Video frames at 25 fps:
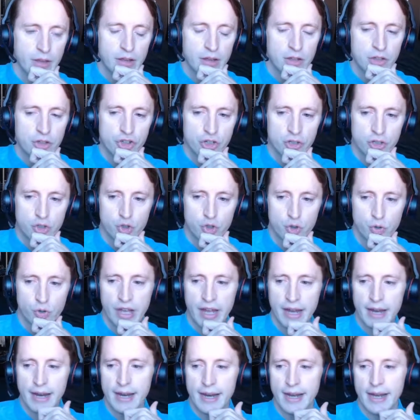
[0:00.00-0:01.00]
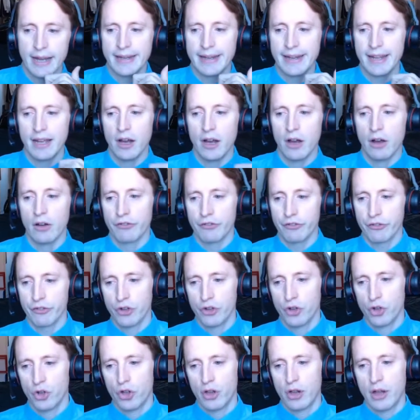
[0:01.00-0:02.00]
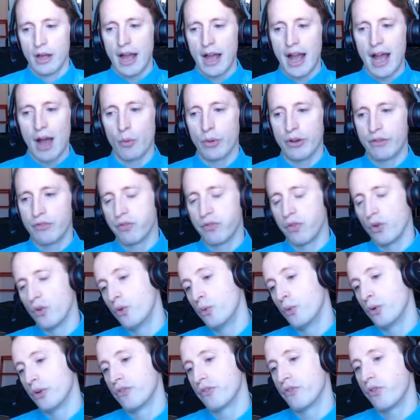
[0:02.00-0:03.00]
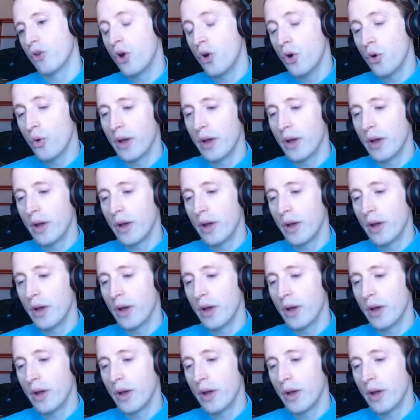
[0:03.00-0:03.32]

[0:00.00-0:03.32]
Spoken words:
just to get an idea of how it would flow